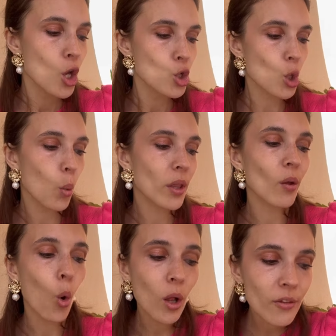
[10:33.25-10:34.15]
So with
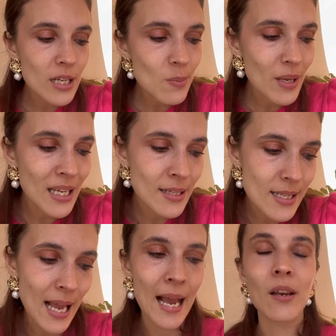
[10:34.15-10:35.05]
all this being
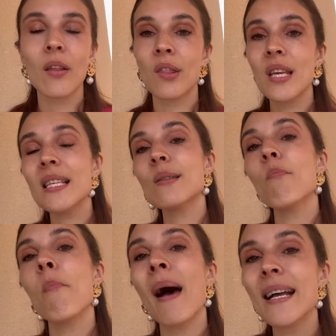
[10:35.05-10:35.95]
said, these
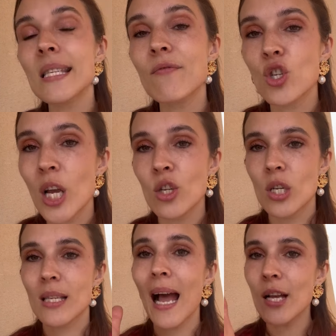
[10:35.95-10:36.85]
massive
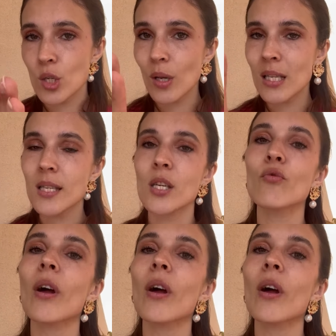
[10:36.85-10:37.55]
changes, as you can see